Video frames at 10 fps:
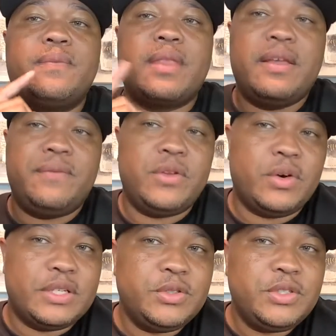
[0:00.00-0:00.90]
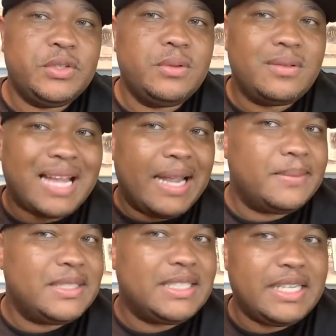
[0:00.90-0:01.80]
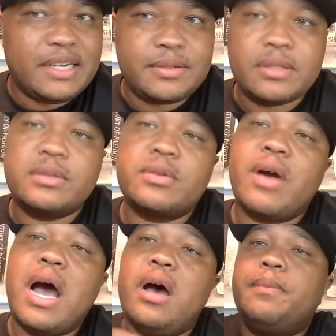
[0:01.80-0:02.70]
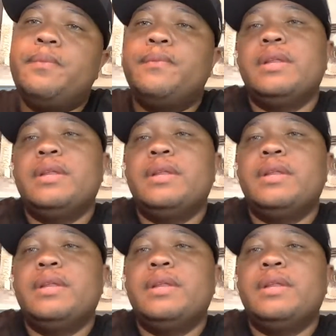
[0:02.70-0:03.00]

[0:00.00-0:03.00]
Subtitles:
If you're on YouTube, like, share, subscribe.